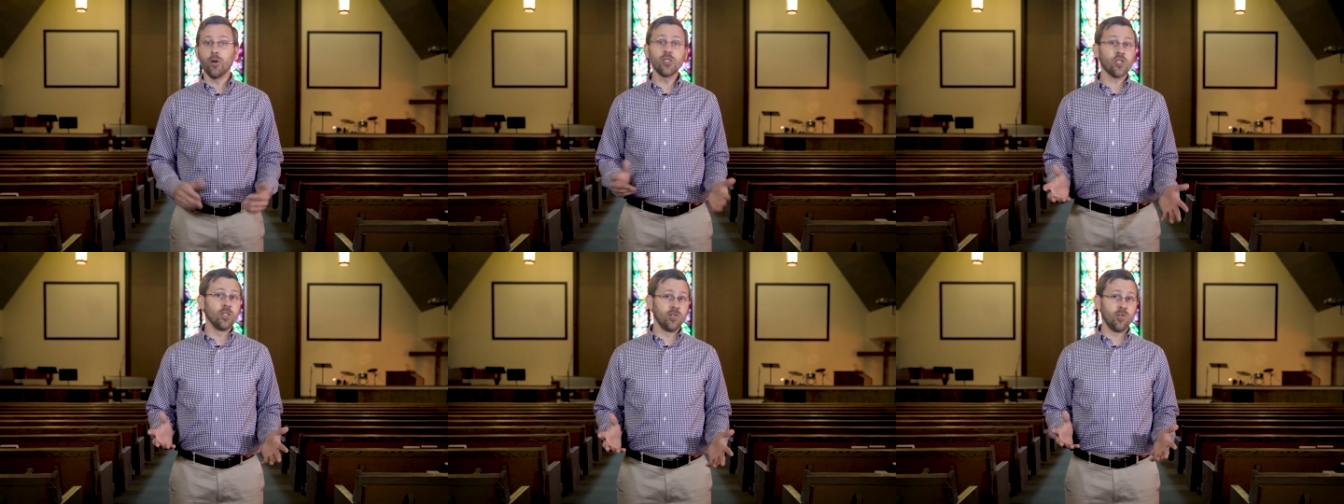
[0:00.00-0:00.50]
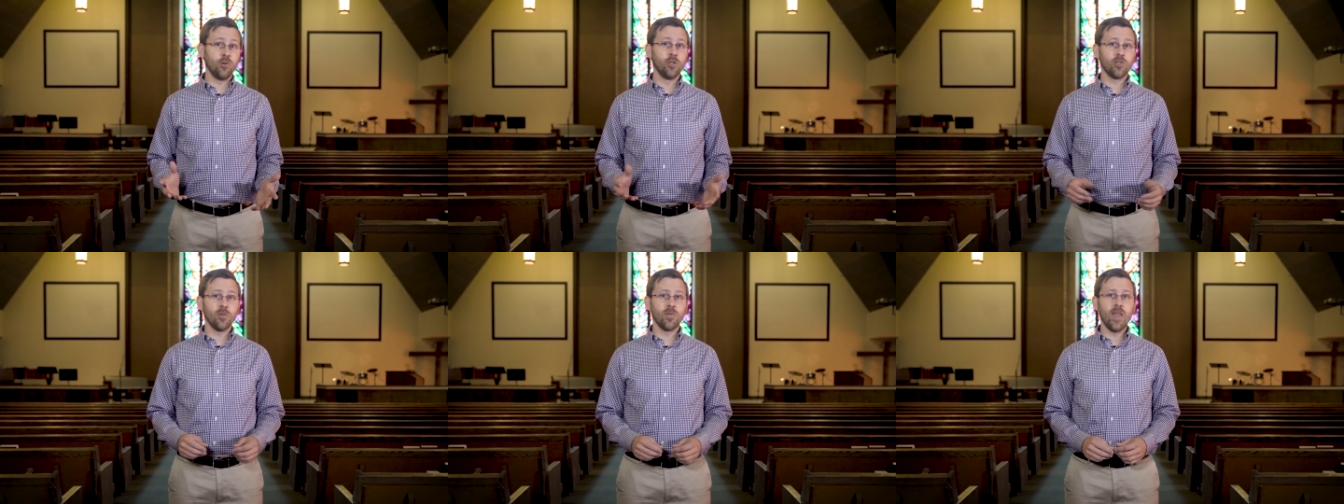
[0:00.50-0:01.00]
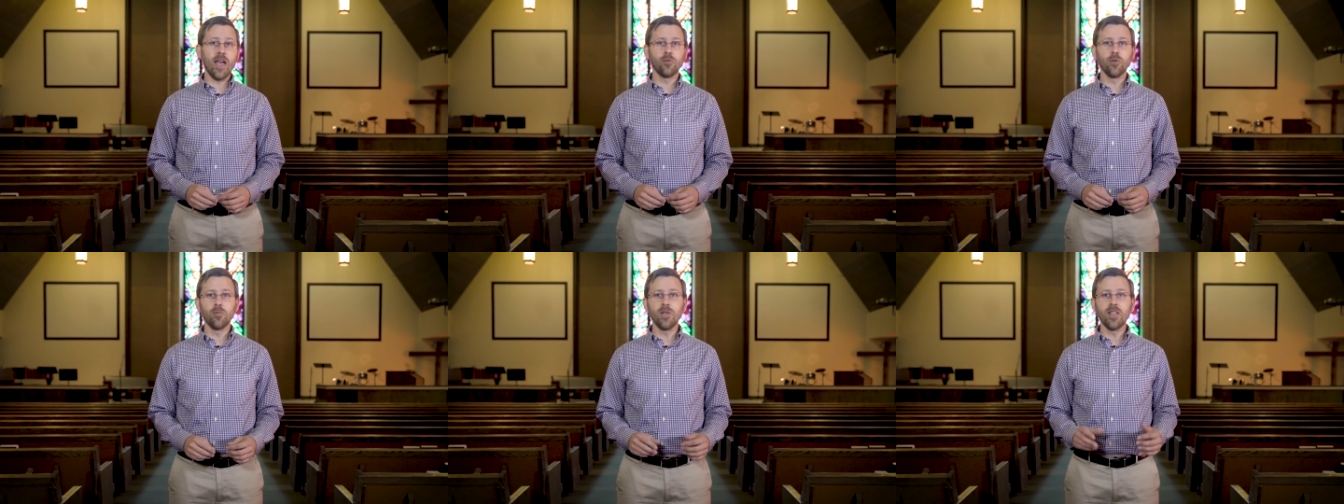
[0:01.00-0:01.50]
Christian stewardship,
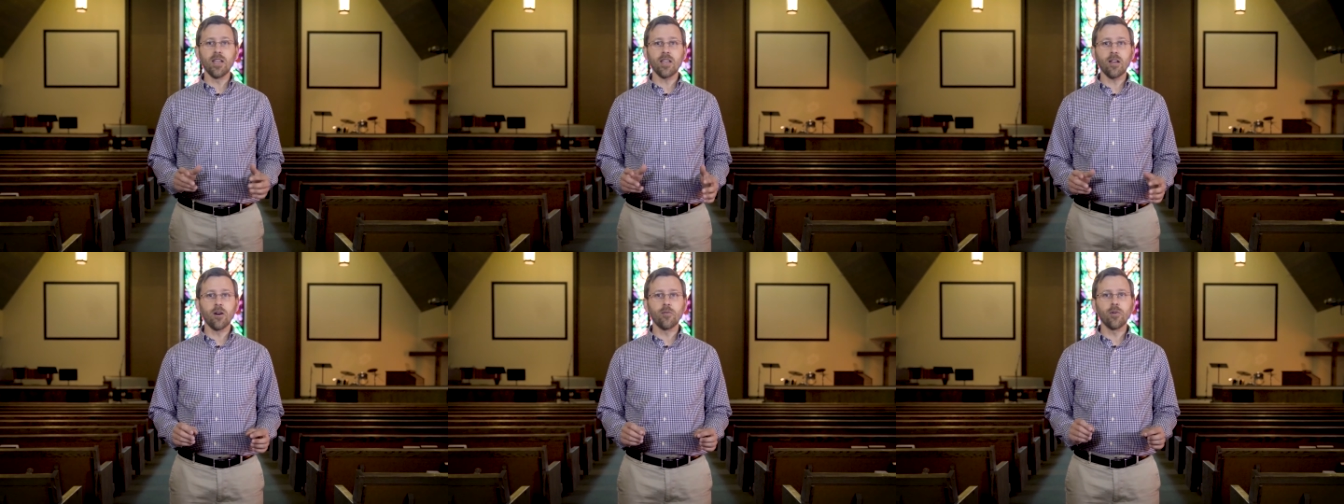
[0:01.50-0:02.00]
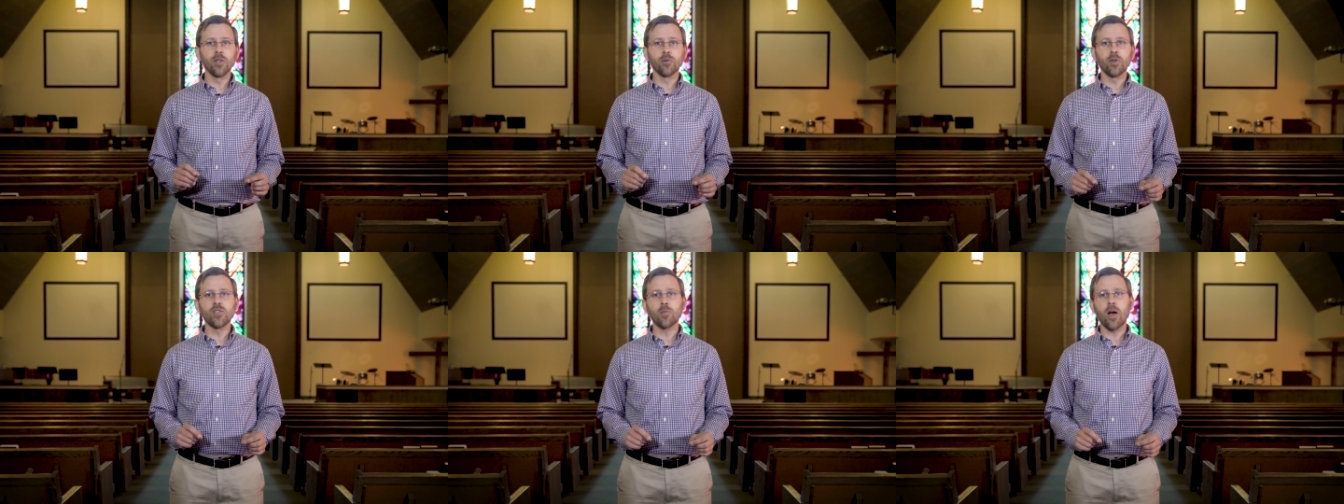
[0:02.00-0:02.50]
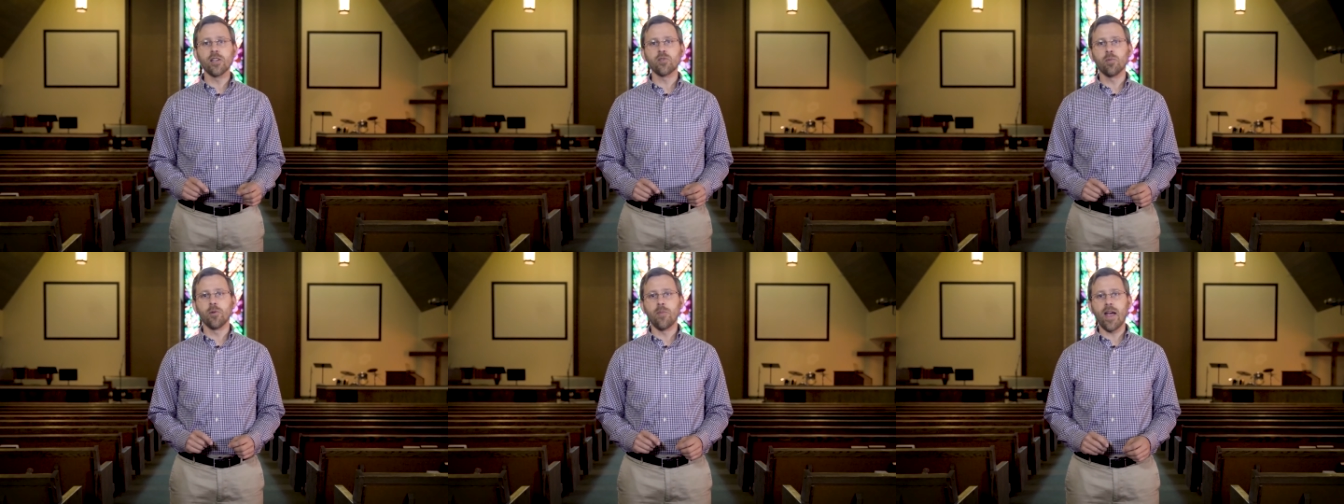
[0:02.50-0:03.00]
then, would be the careful and
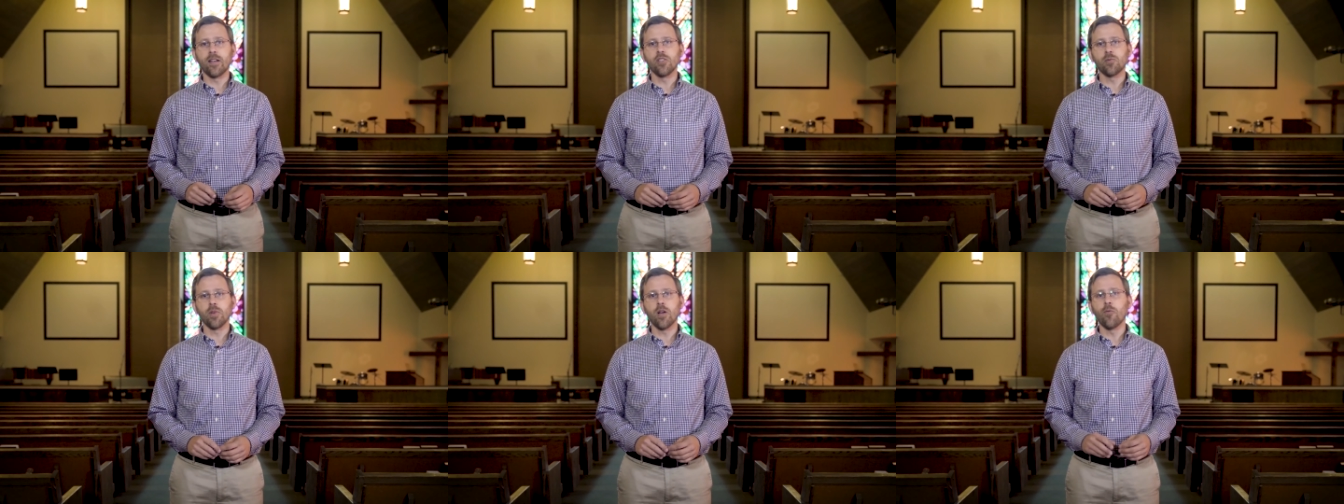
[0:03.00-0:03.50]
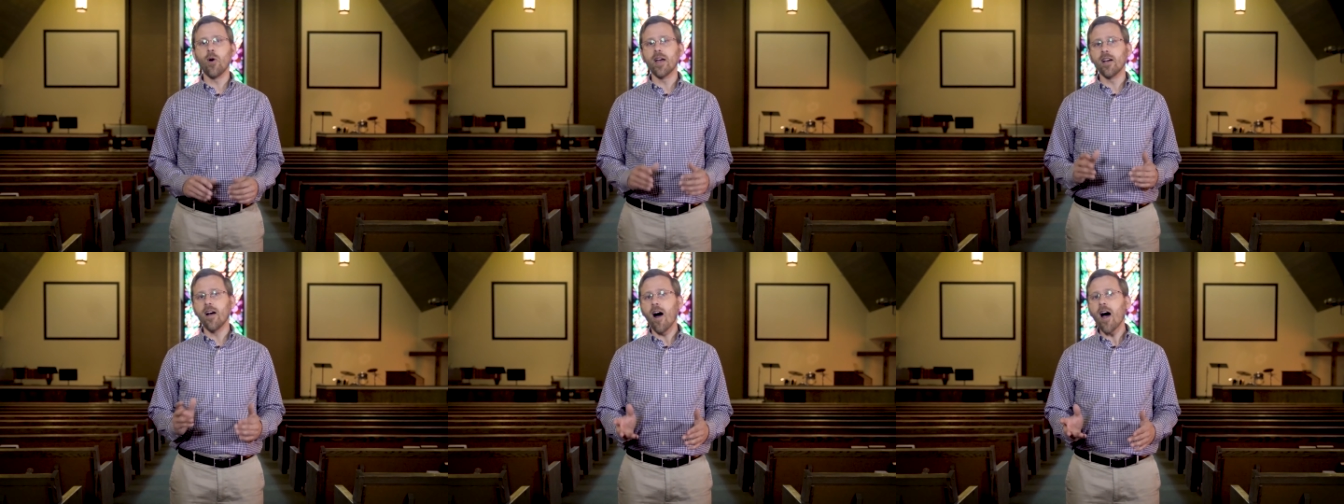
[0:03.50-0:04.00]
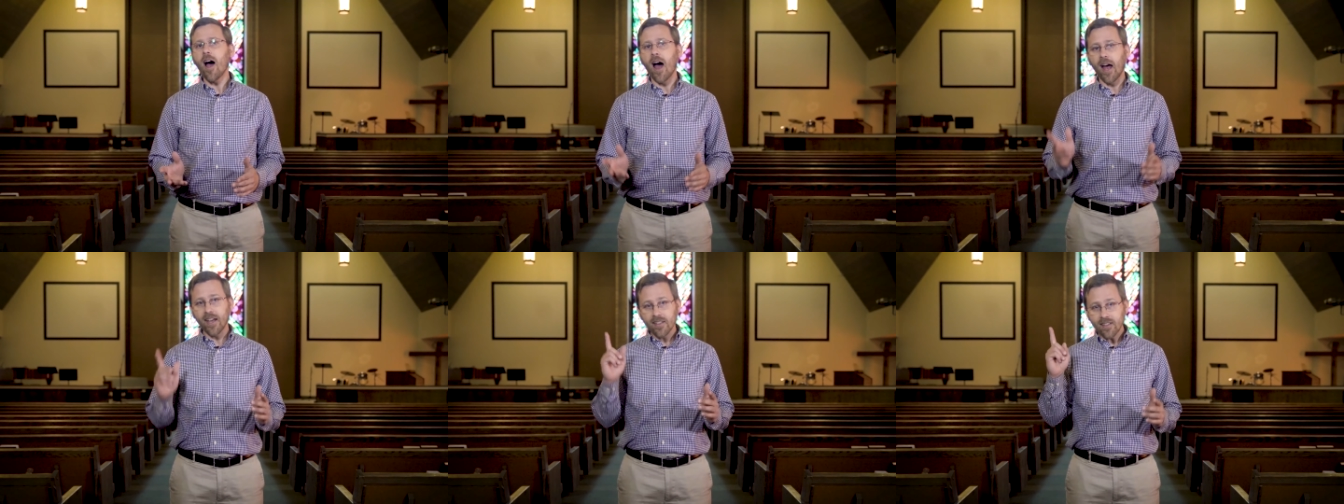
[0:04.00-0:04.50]
responsible management of what
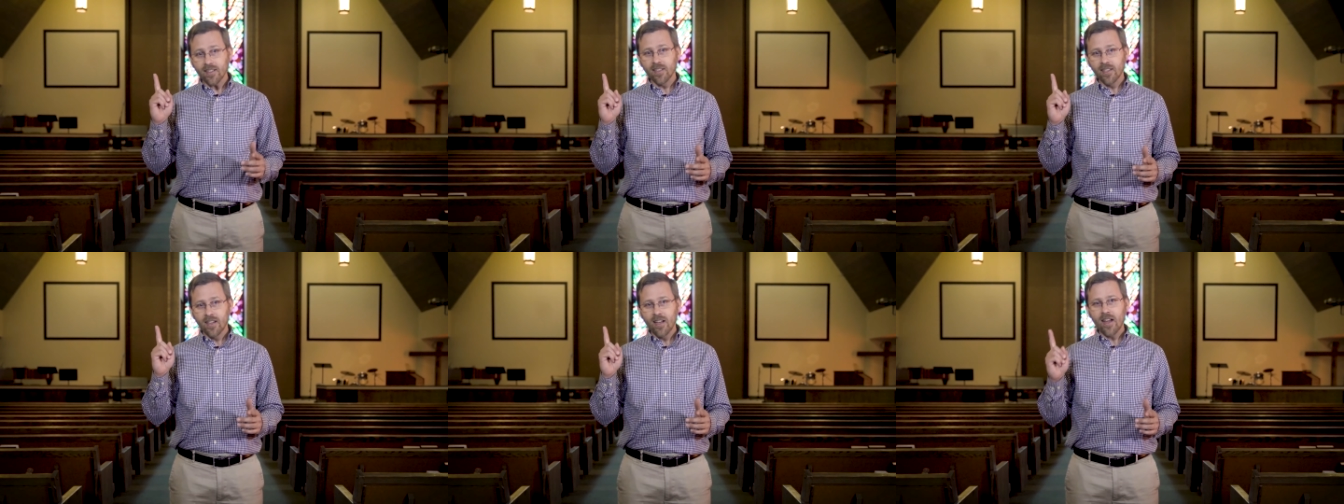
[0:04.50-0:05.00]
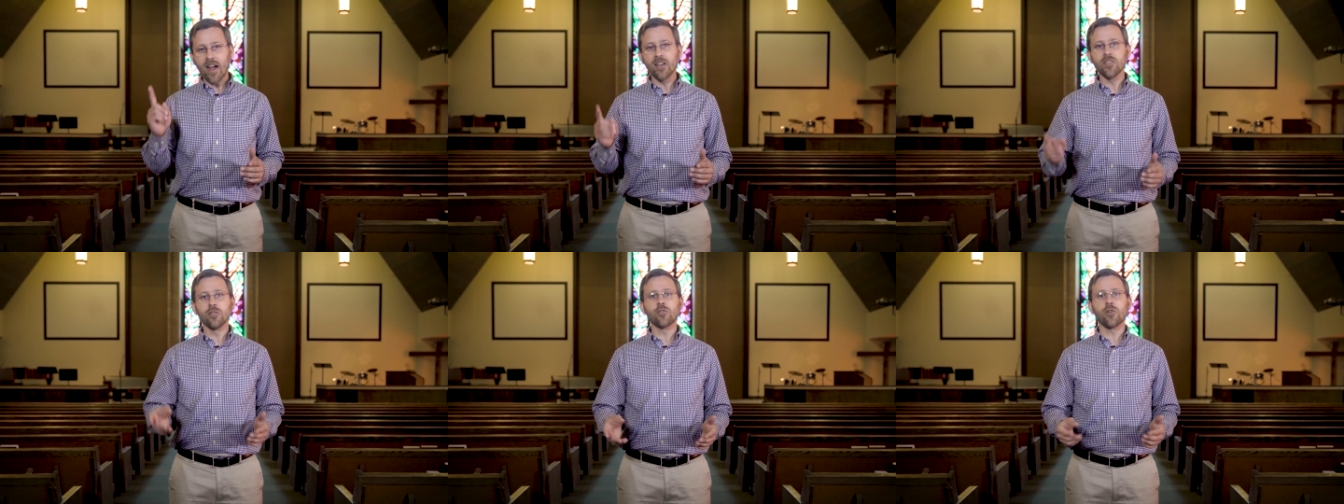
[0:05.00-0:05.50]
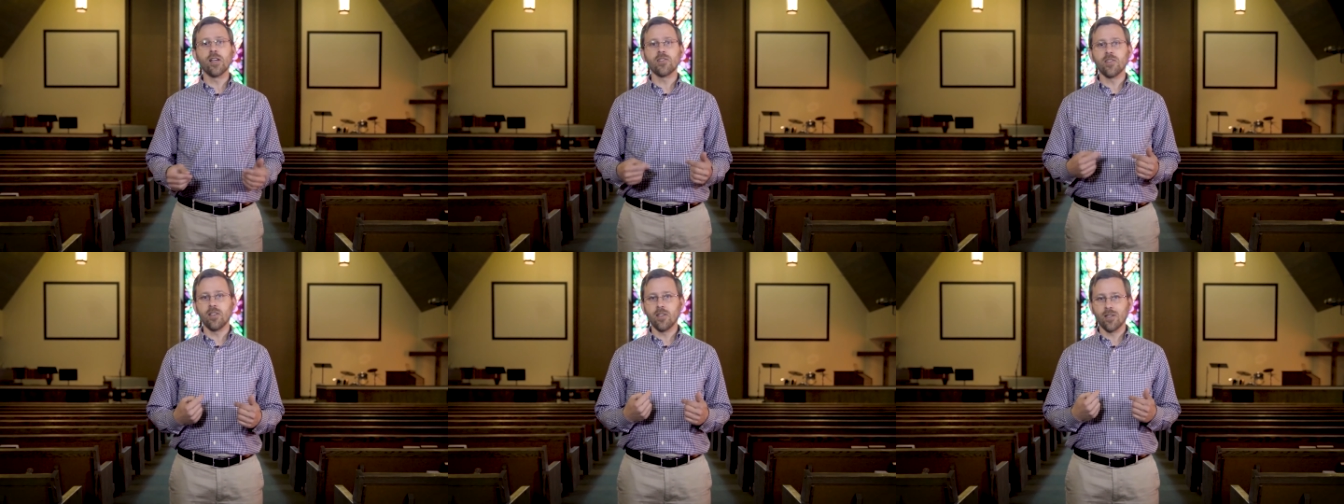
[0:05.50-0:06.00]
God has
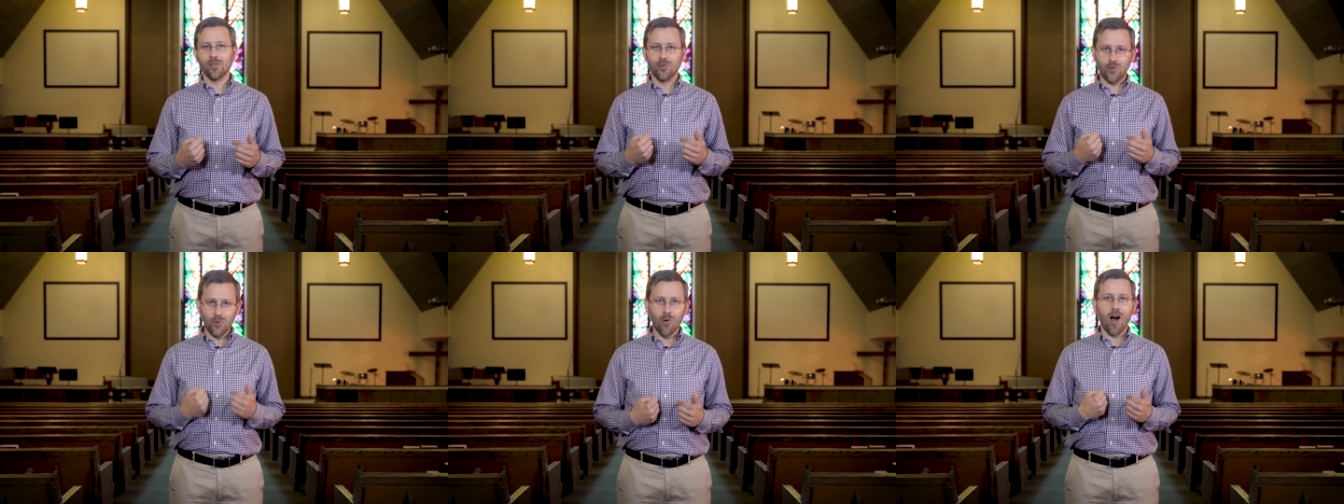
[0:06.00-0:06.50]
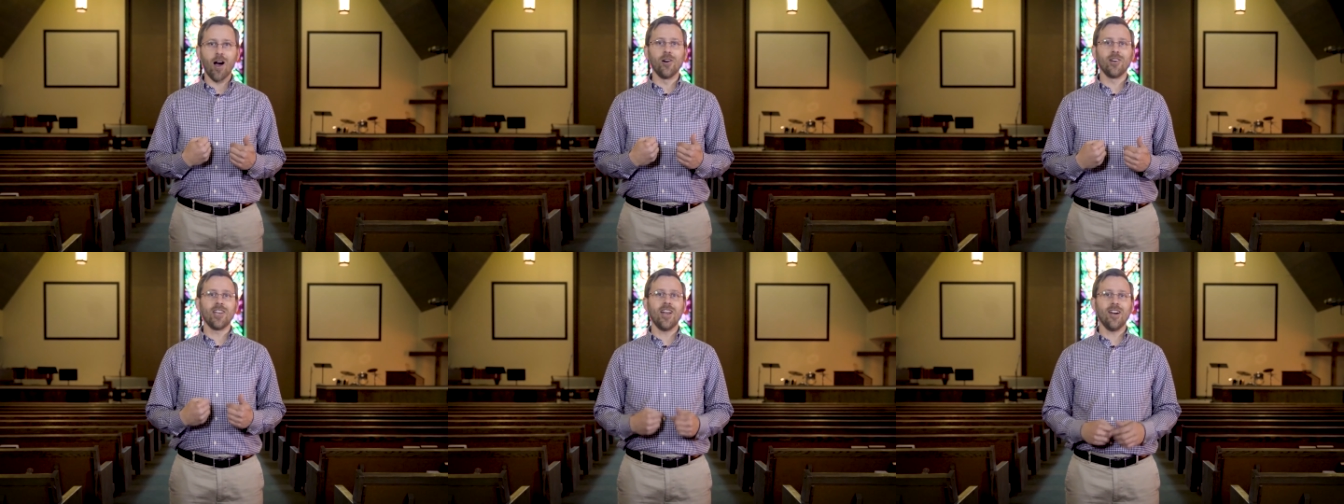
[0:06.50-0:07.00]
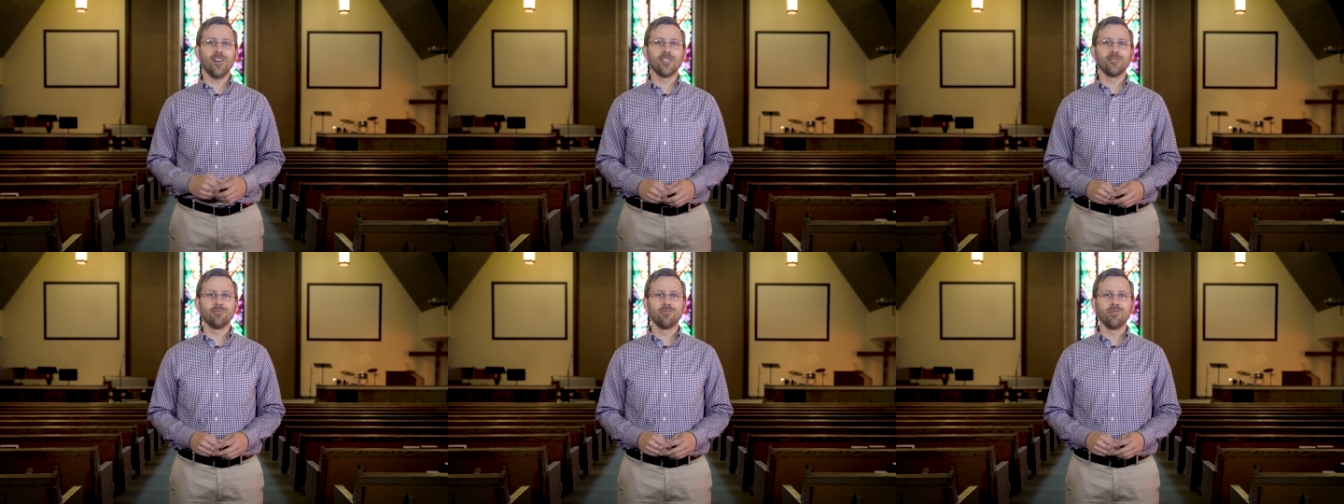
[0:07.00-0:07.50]
entrusted to our care.